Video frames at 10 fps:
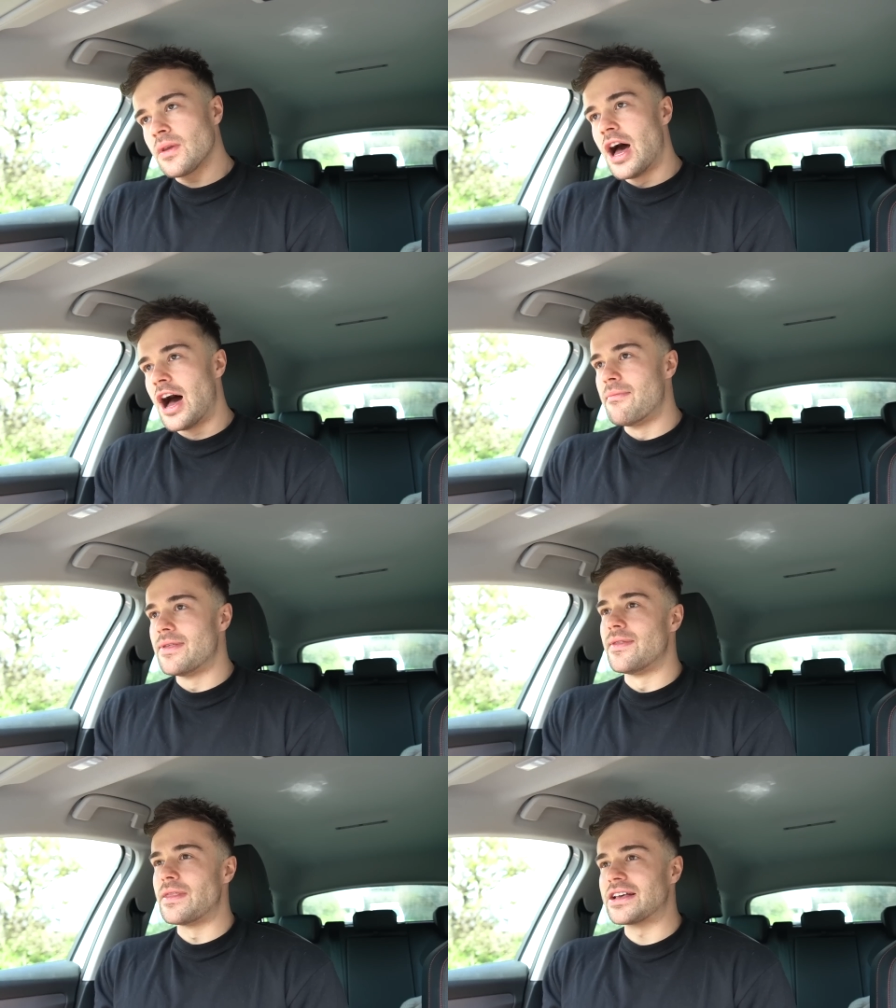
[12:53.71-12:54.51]
Um,
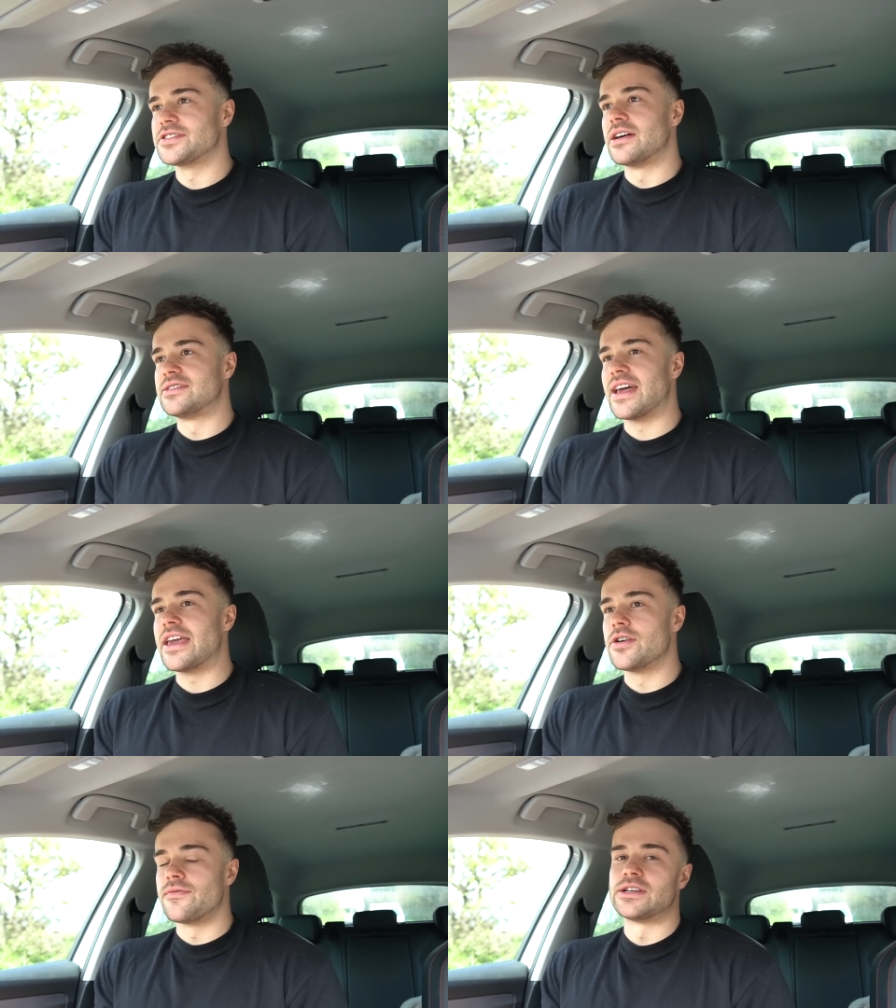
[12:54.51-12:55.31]
and then that started to
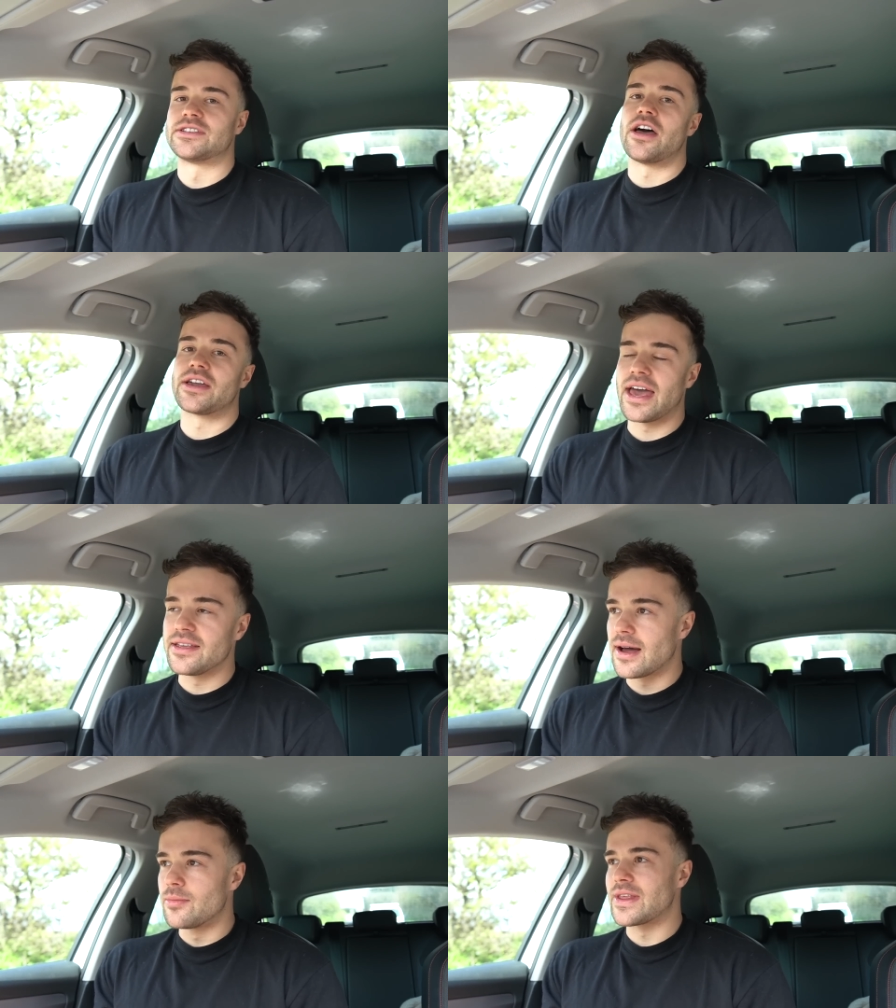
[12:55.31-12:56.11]
take off, and I was like,
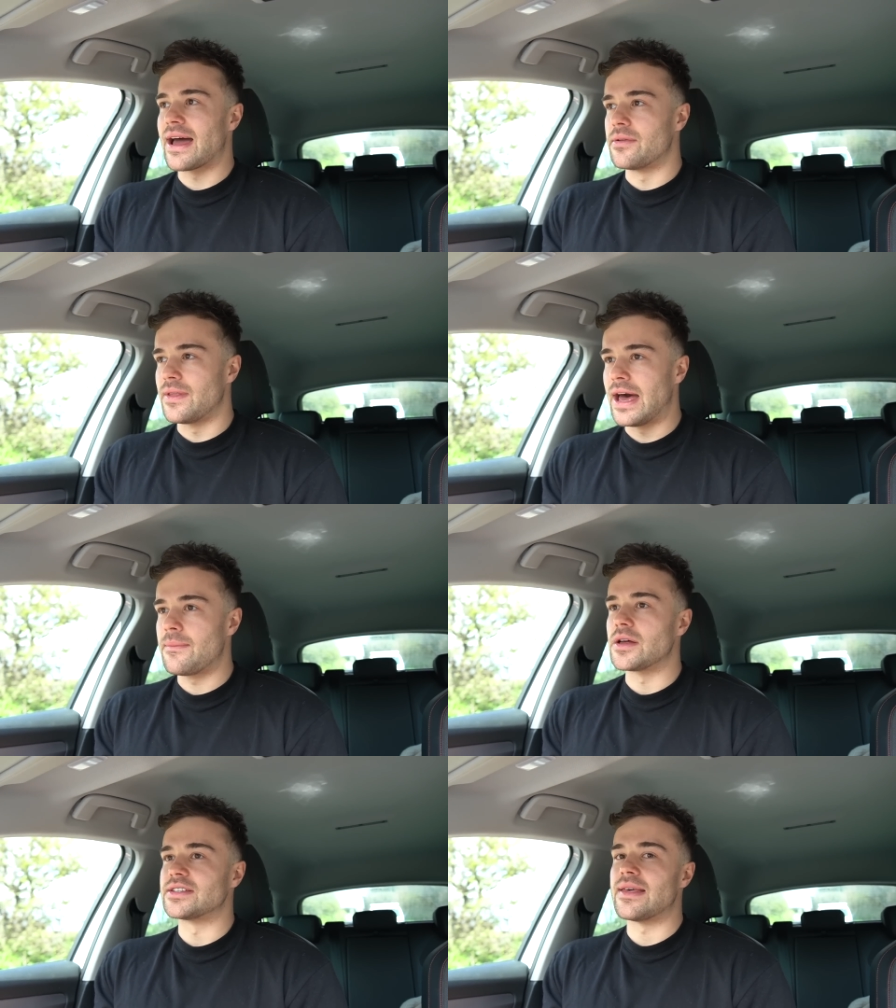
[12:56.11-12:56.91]
okay, double down on
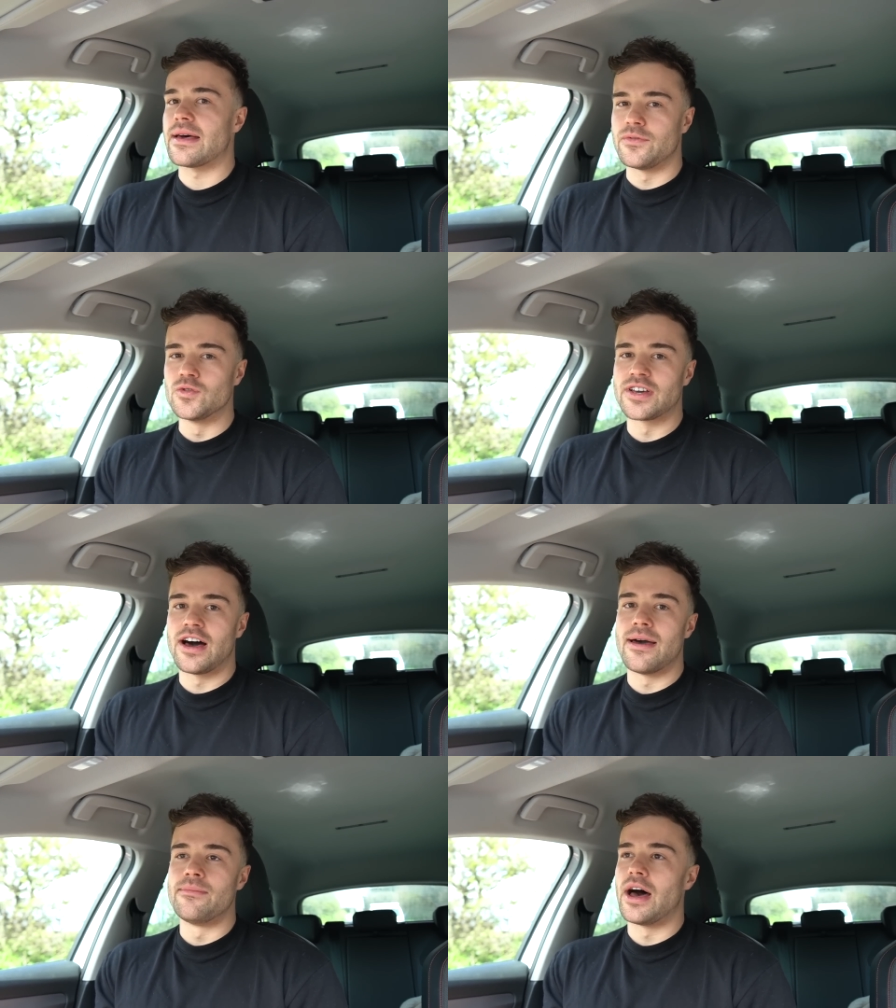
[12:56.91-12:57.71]
that. I'll take that full time,